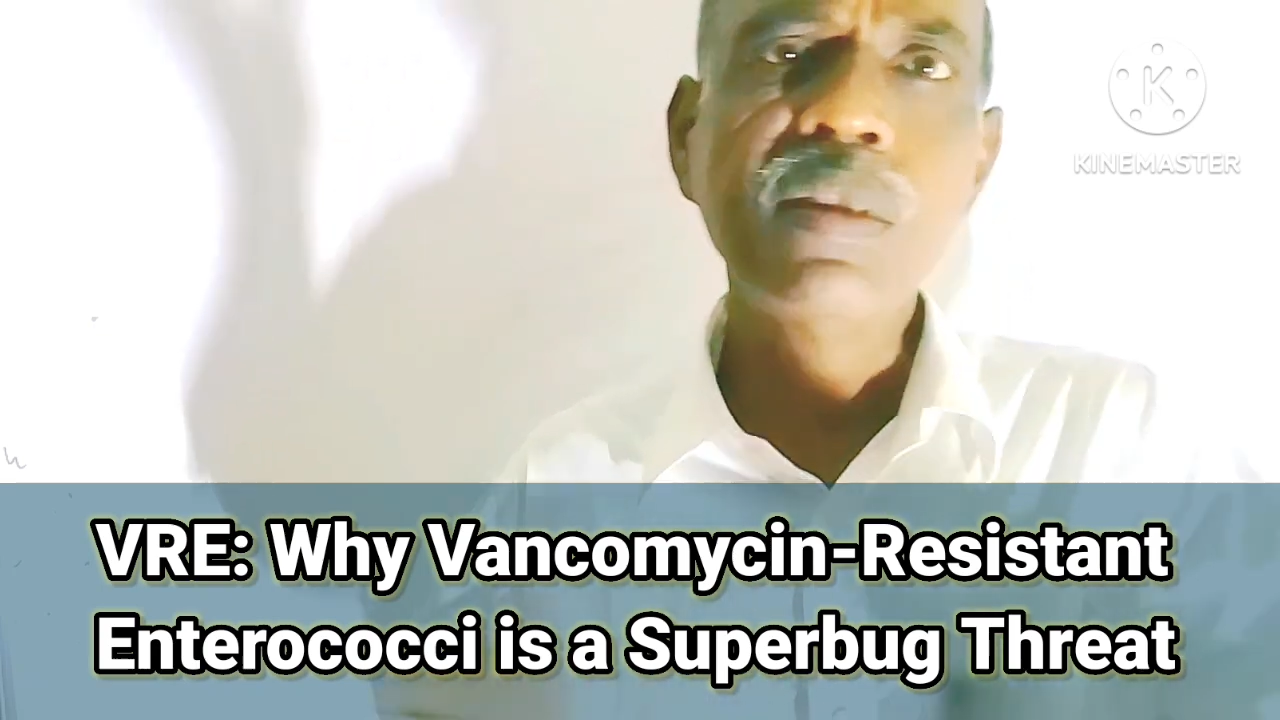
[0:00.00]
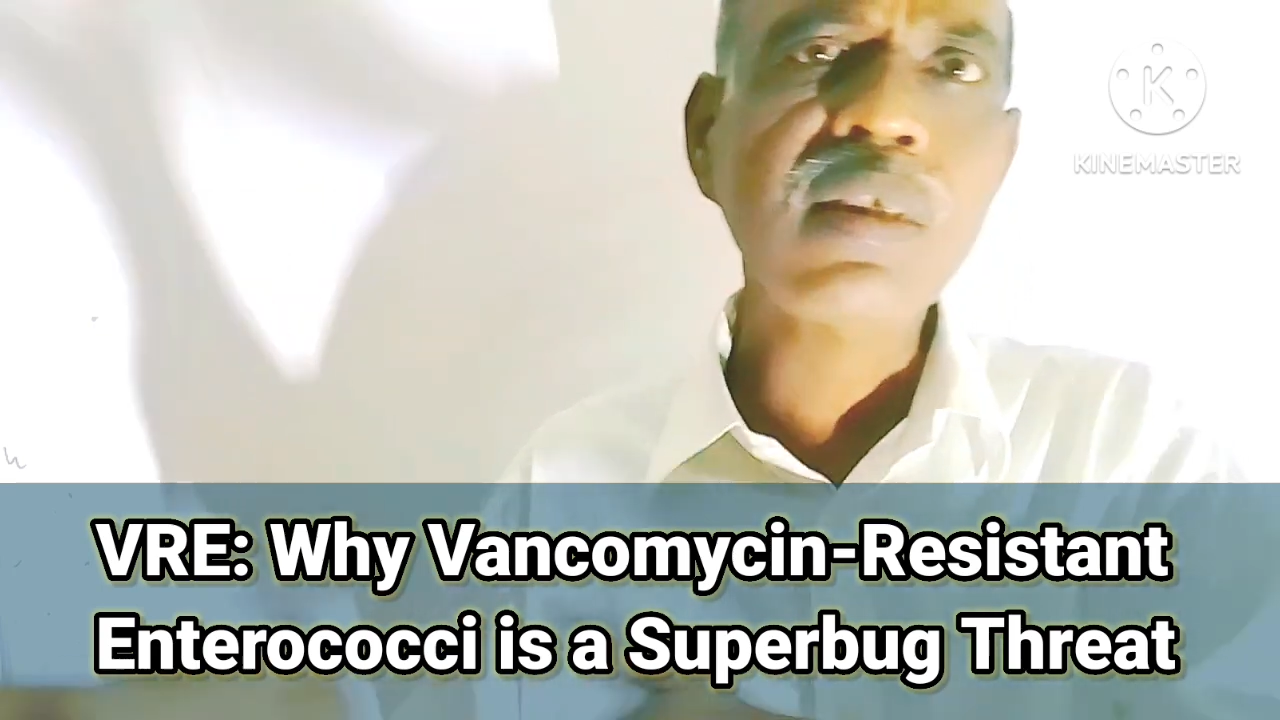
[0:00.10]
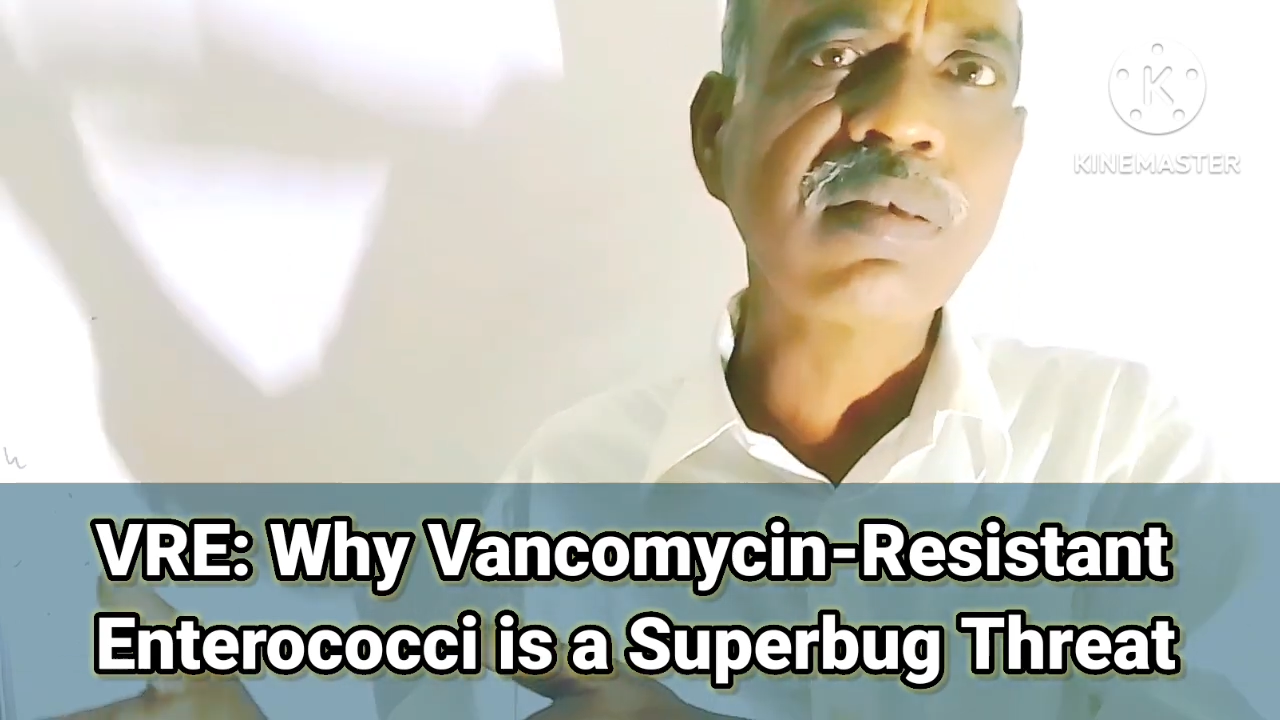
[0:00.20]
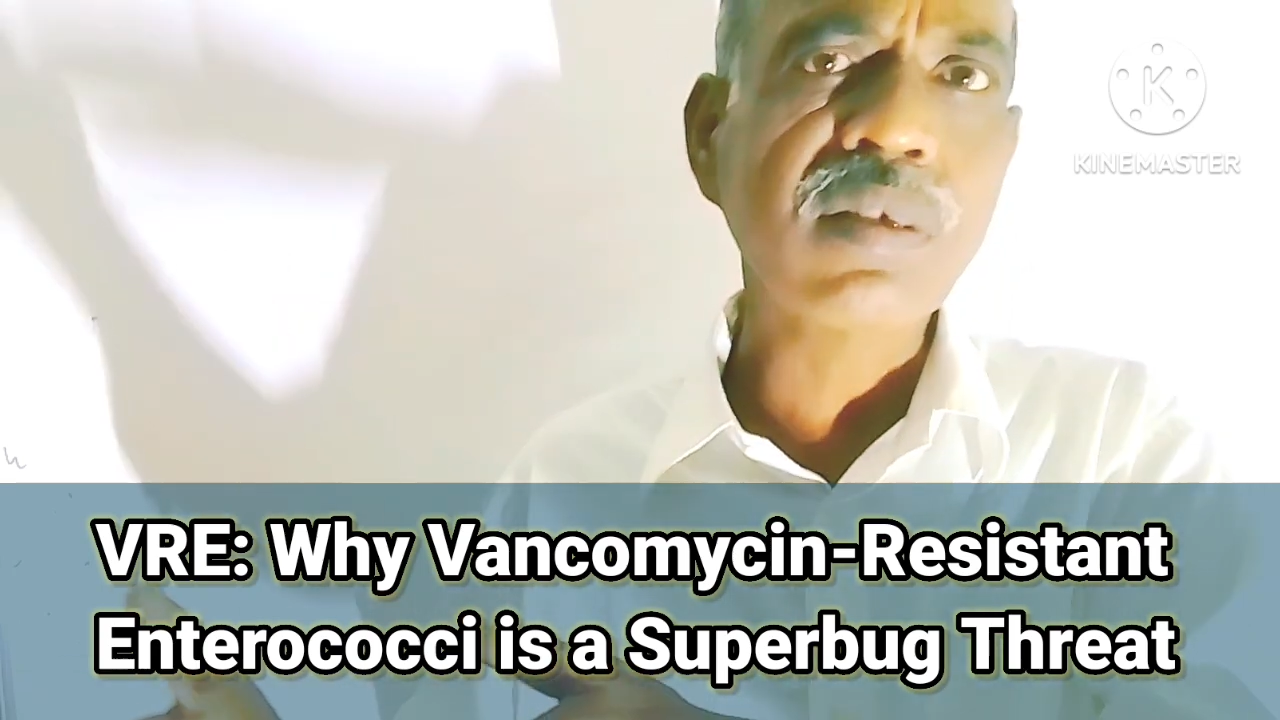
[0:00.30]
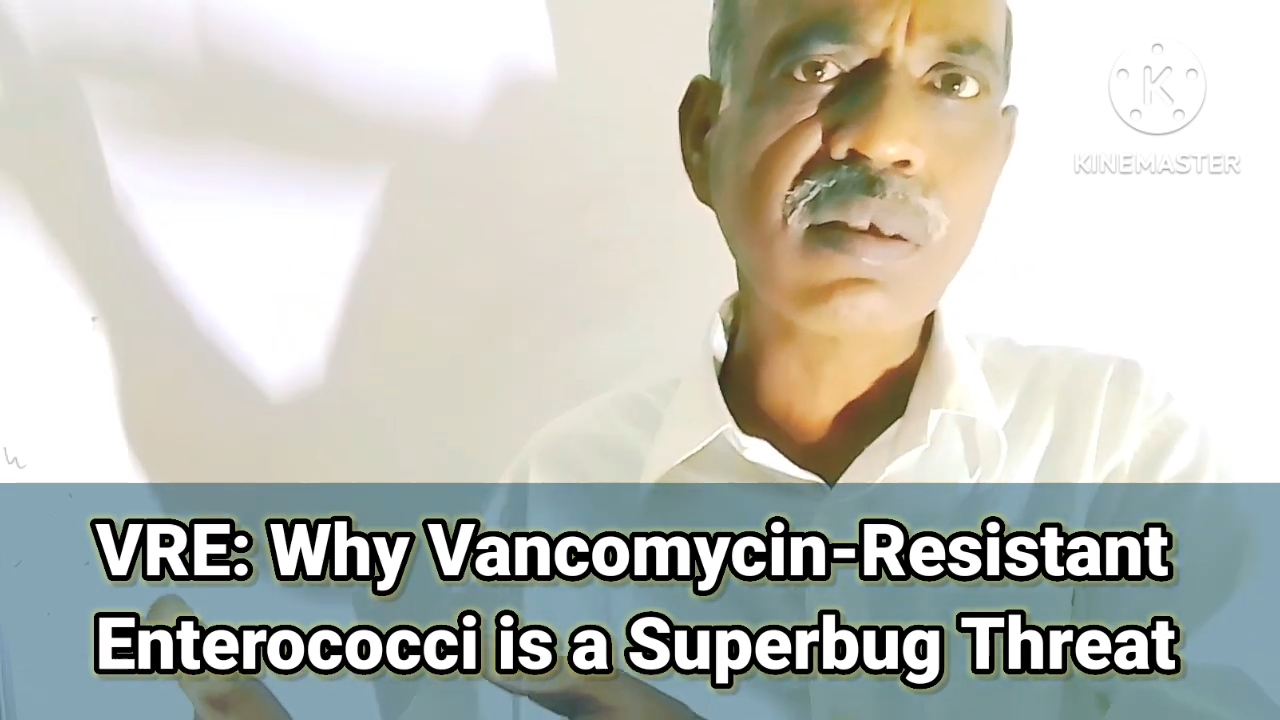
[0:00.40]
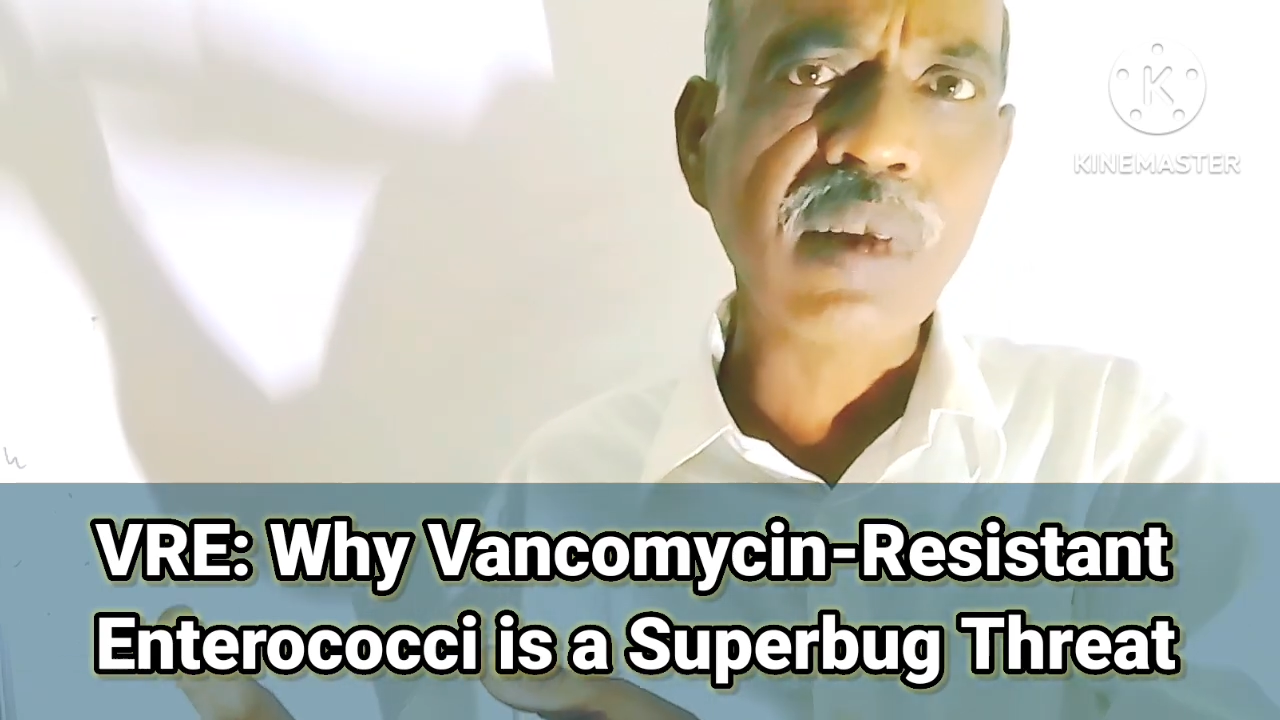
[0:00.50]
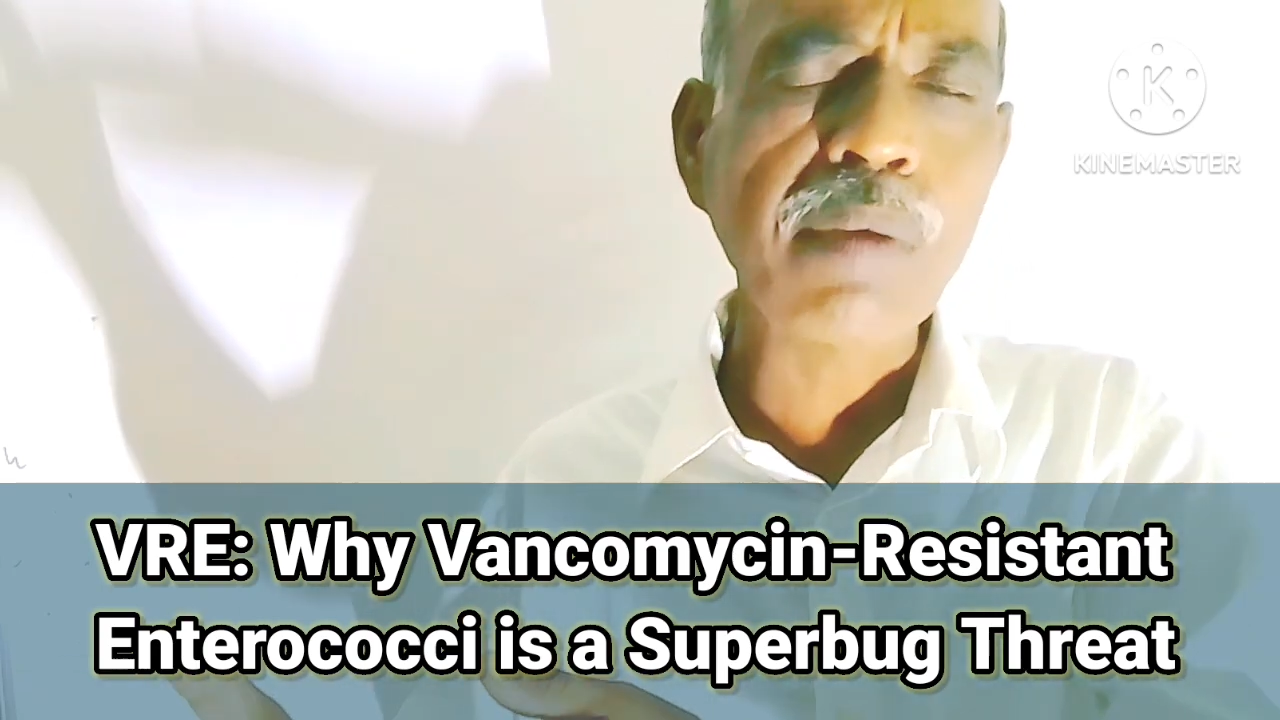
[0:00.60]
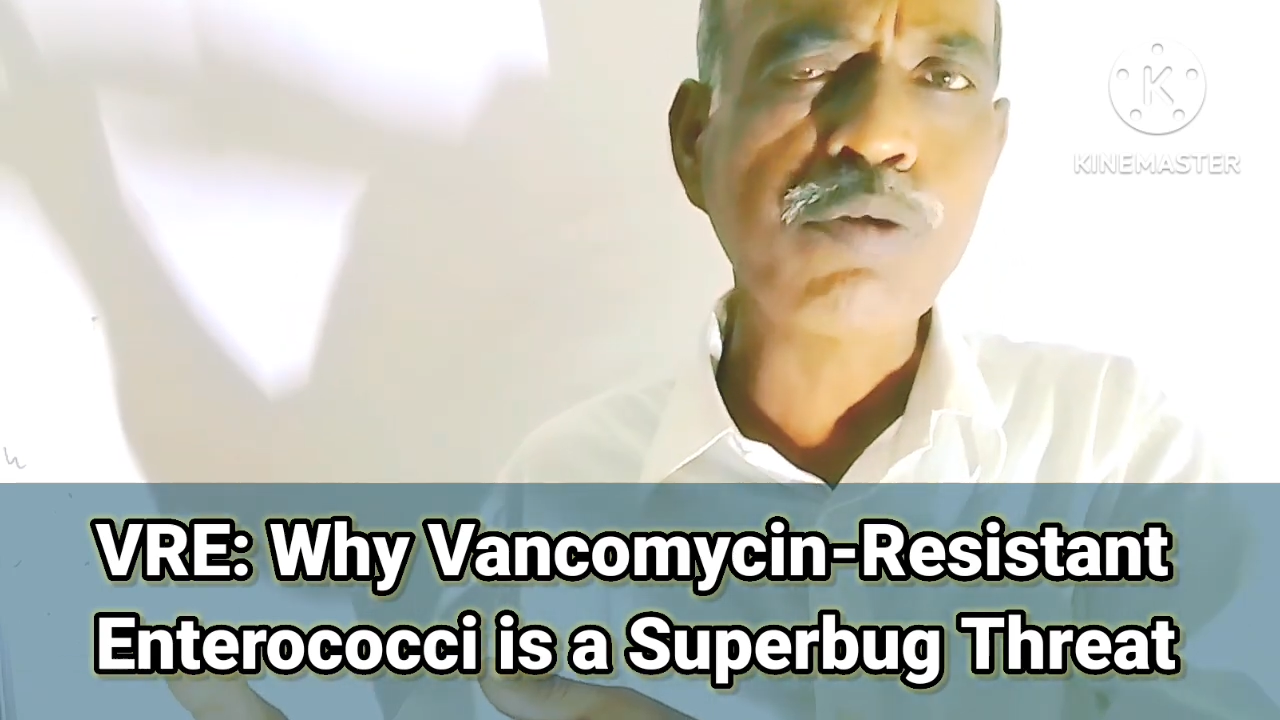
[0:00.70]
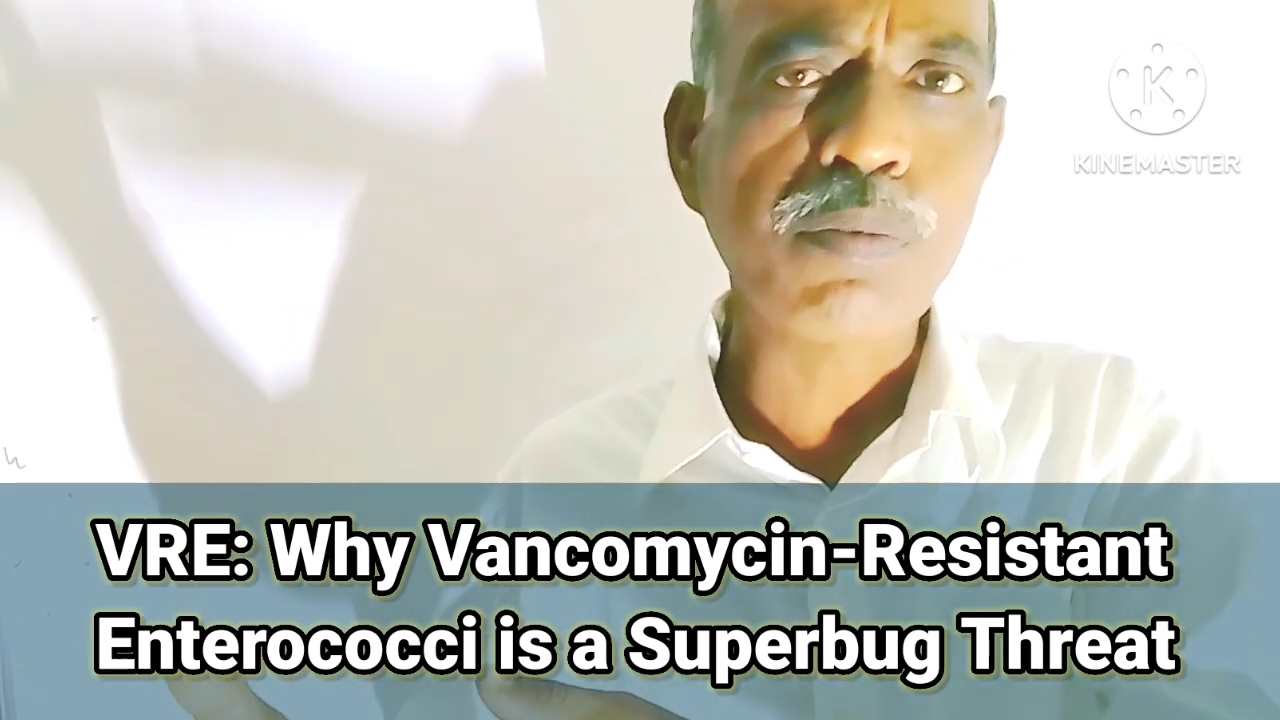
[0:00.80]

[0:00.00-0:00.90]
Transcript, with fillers: these types